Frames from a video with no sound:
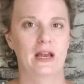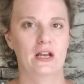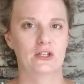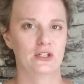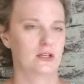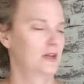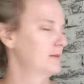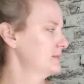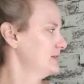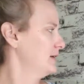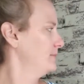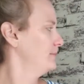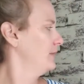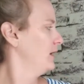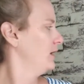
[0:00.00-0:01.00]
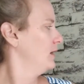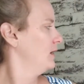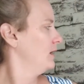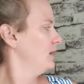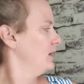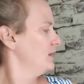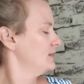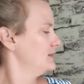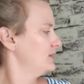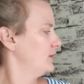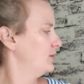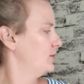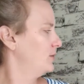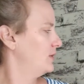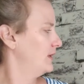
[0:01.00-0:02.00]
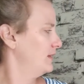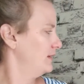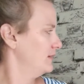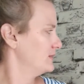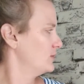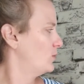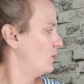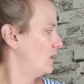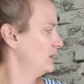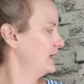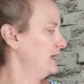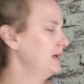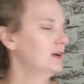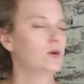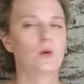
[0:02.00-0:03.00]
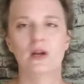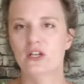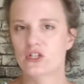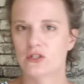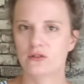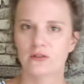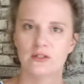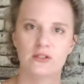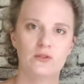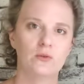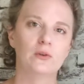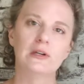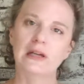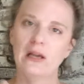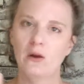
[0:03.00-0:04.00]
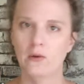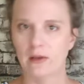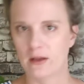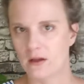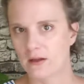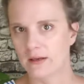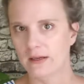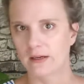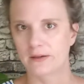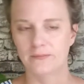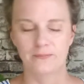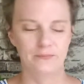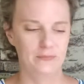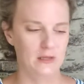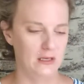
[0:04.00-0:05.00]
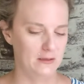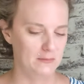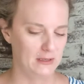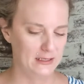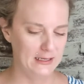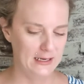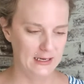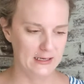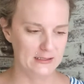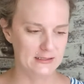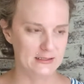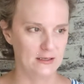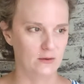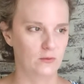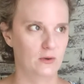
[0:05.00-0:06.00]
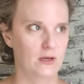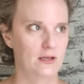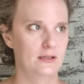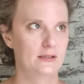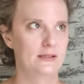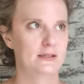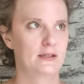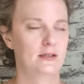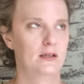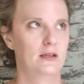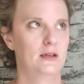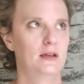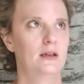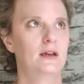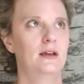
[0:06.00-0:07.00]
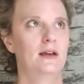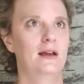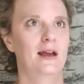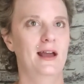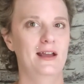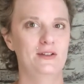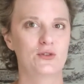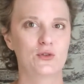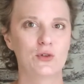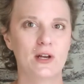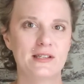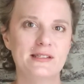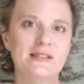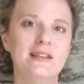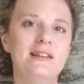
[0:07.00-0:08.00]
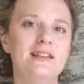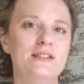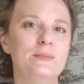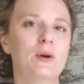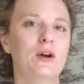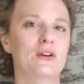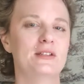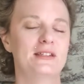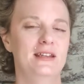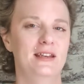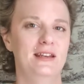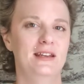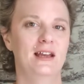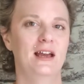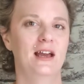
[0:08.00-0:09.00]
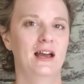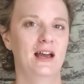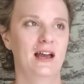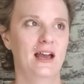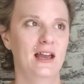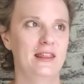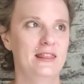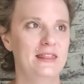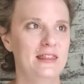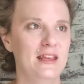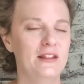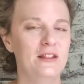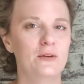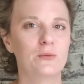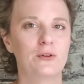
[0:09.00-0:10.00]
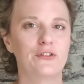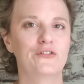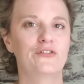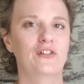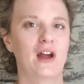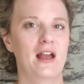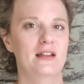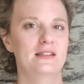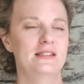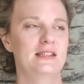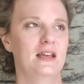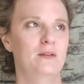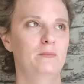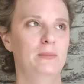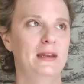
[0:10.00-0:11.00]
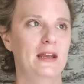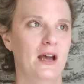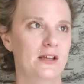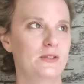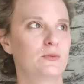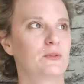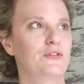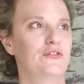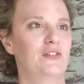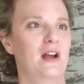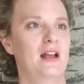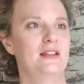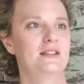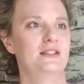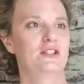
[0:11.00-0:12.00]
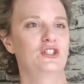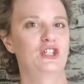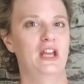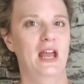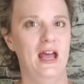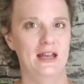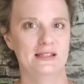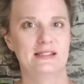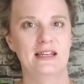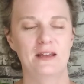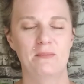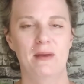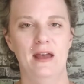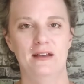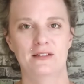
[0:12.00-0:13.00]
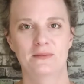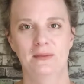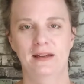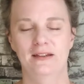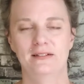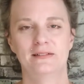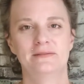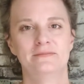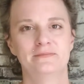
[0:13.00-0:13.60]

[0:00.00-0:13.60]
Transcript: reaction comes up. So there's a wonky equation or story going on here. In my case, it was I trusted this person. I think that we're friends. And because we're friends, she has to get back to me.